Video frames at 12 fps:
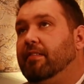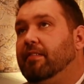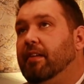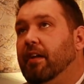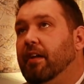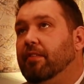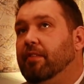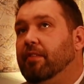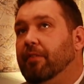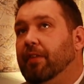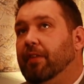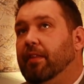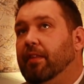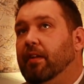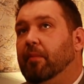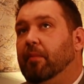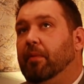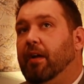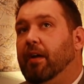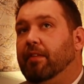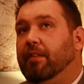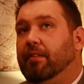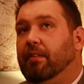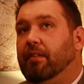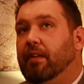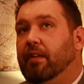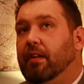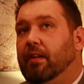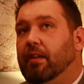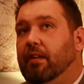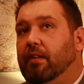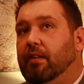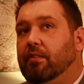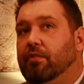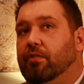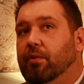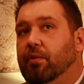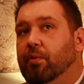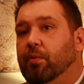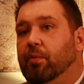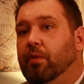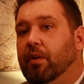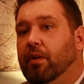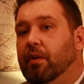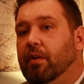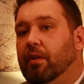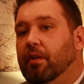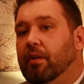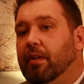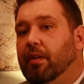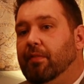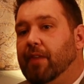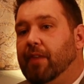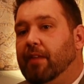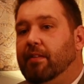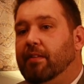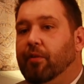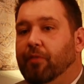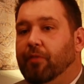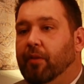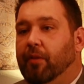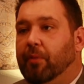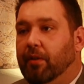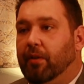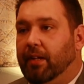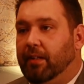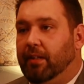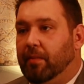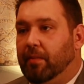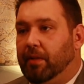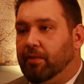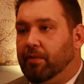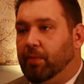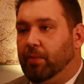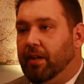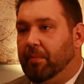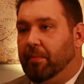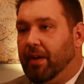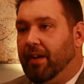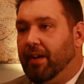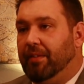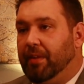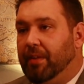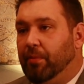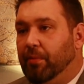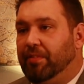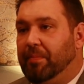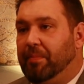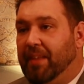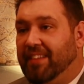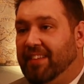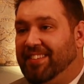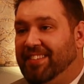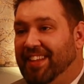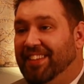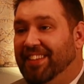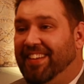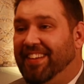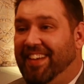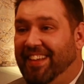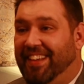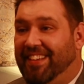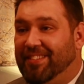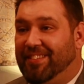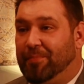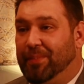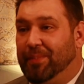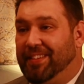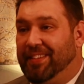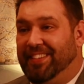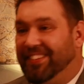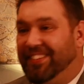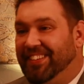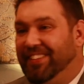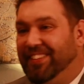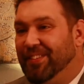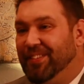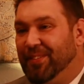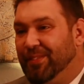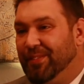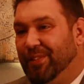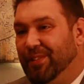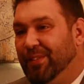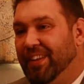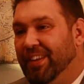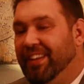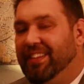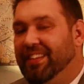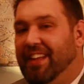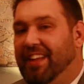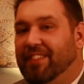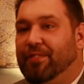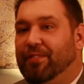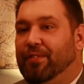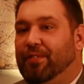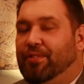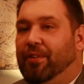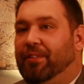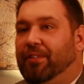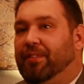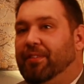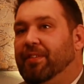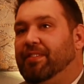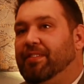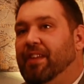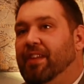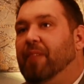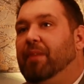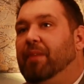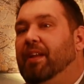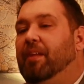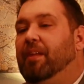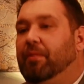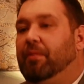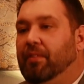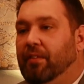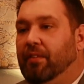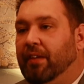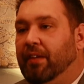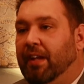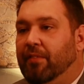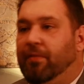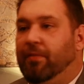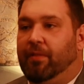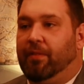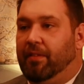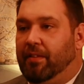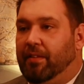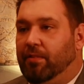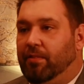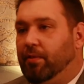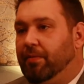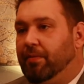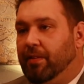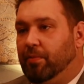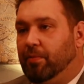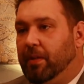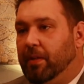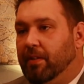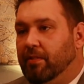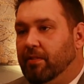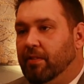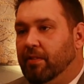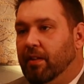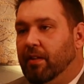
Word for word: the kind of stuff, and I think it applies and to if you've had a deal fall apart lately because we got a buyer that was the best and the highest, but the deal didn't go through, that's a result of us not being able to look any further than the surface because yep.